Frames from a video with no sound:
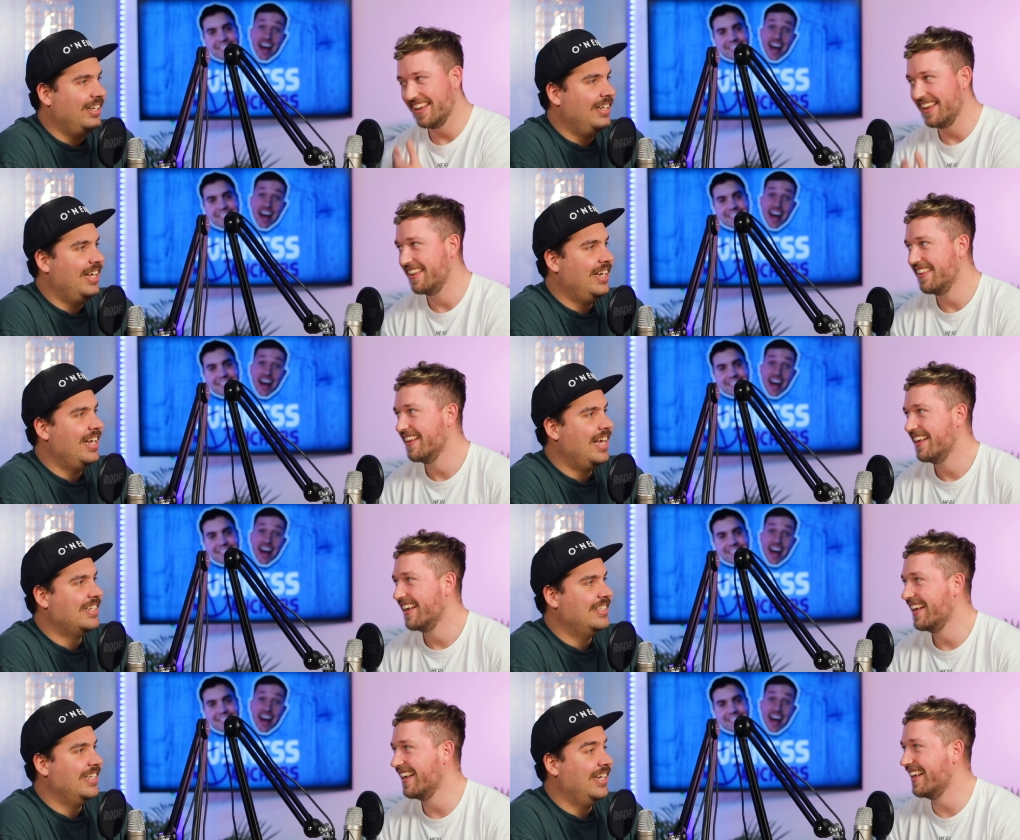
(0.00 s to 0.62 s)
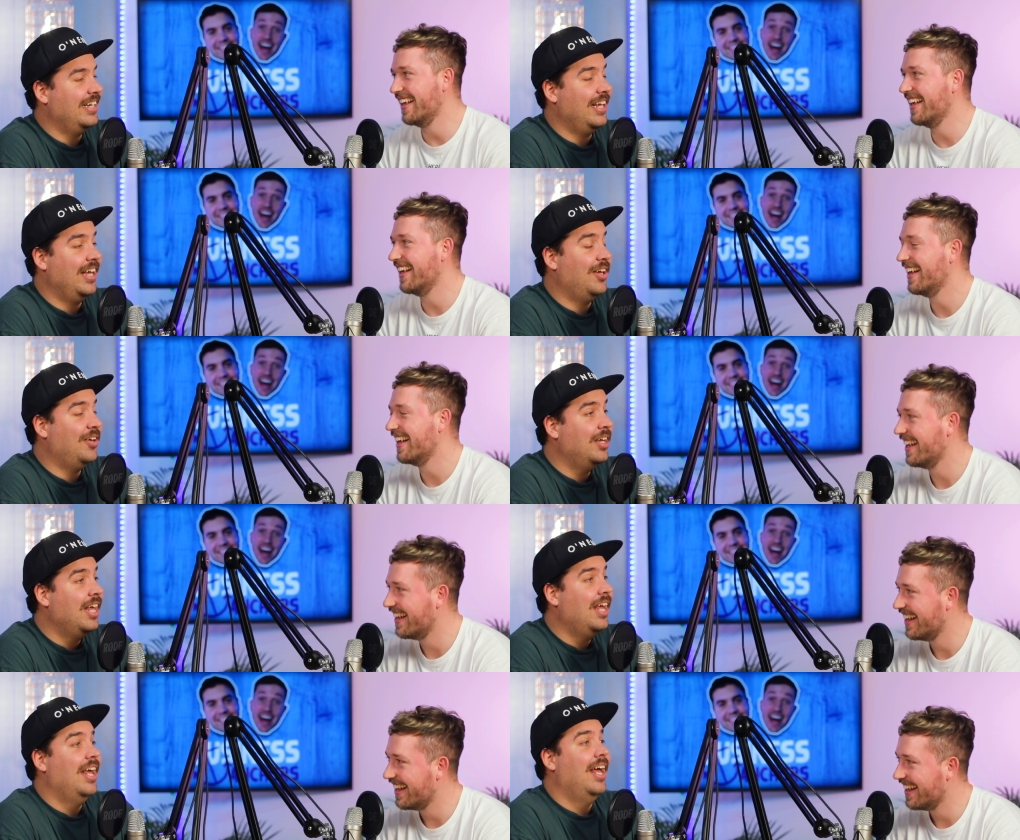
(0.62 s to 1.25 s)
Speaker 1: And then next thing I know,
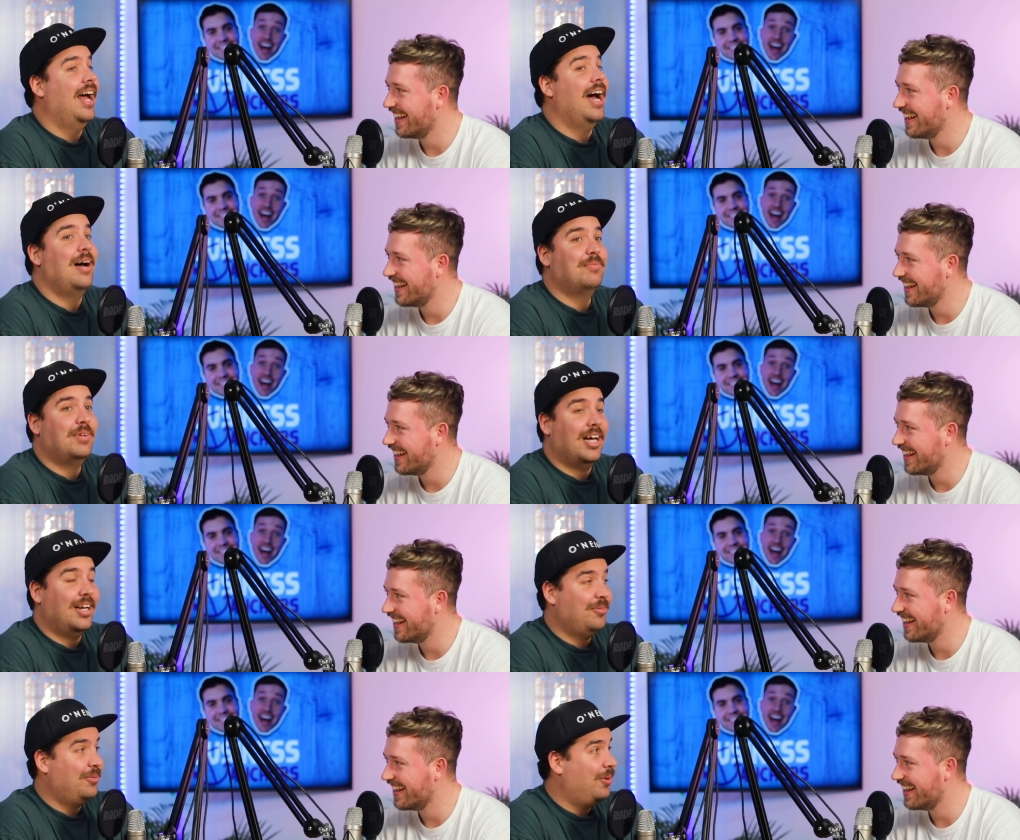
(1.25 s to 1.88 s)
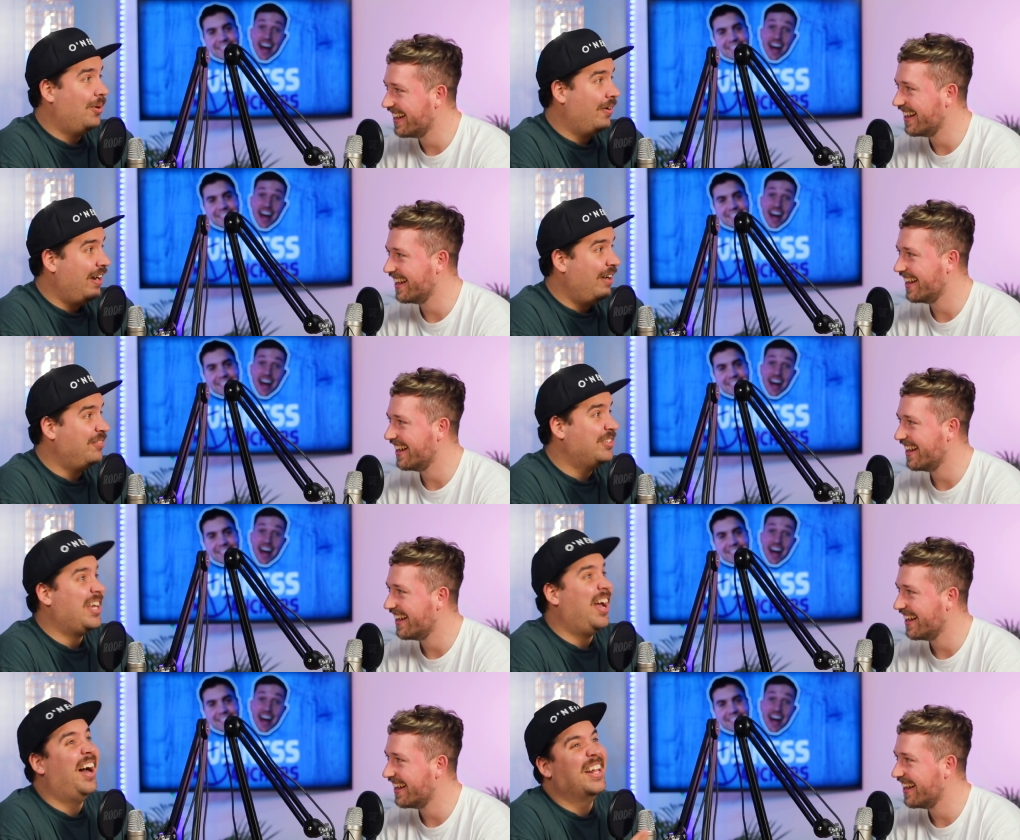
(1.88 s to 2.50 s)
I'm kind of walking around
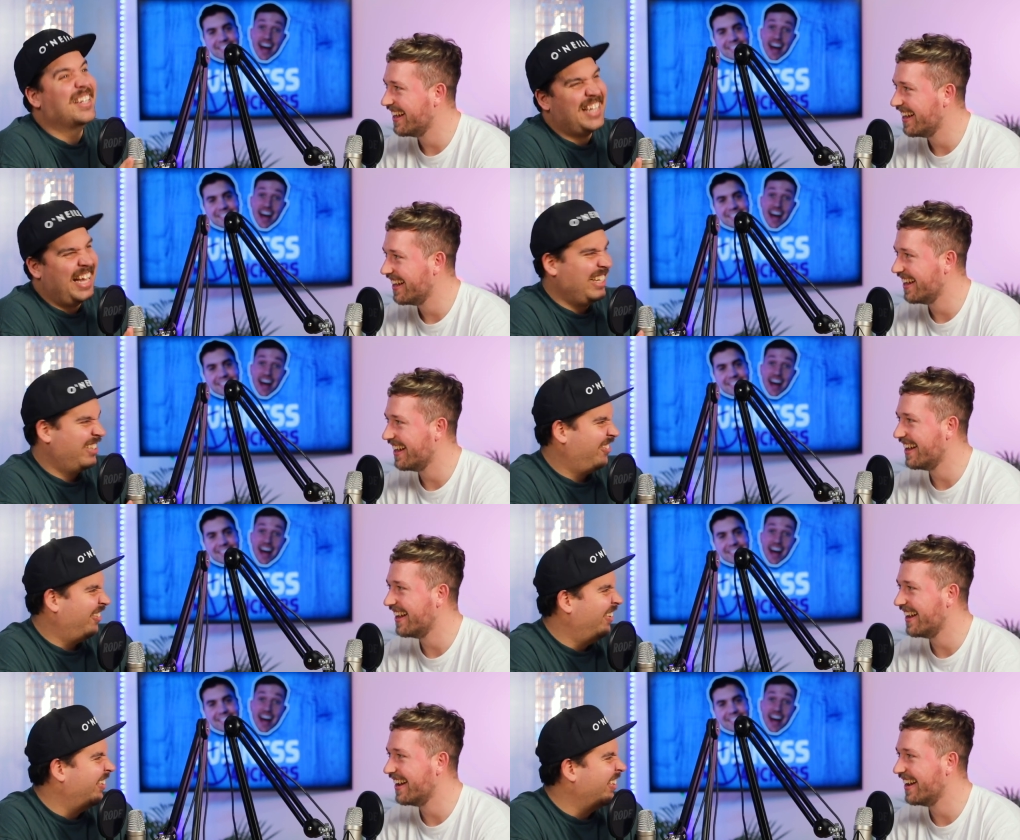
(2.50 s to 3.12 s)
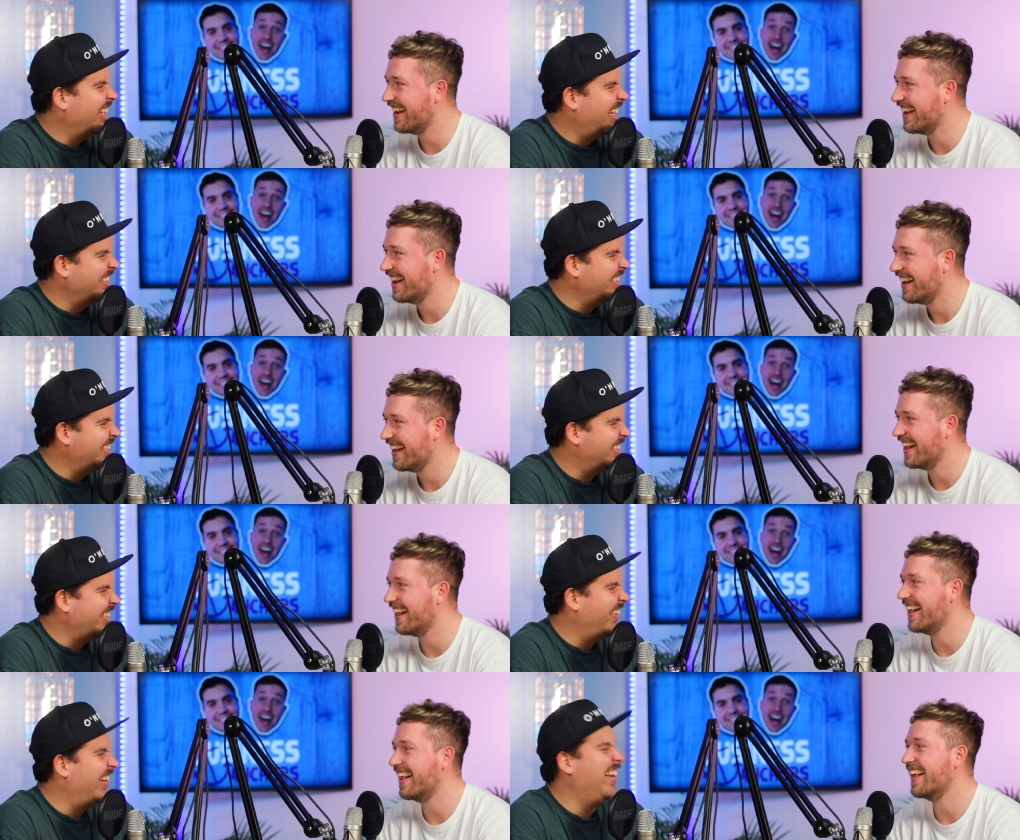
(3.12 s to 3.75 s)
and go, oh, thanks for organising
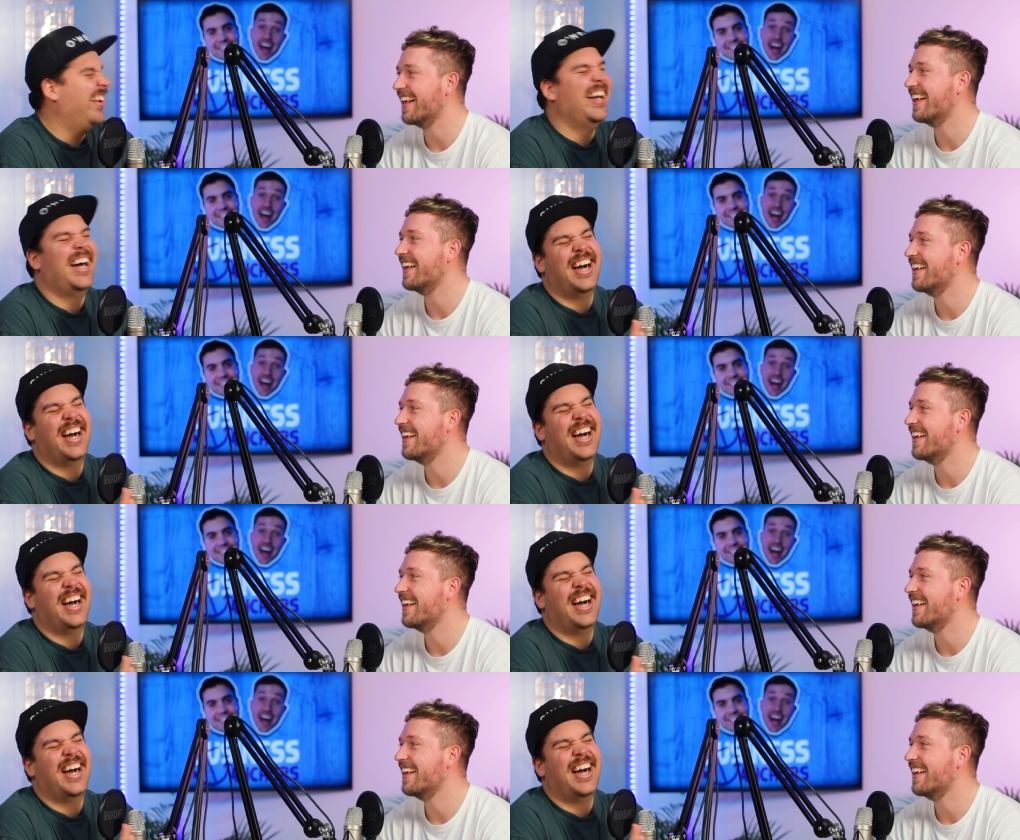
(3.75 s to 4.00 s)
this, Laura.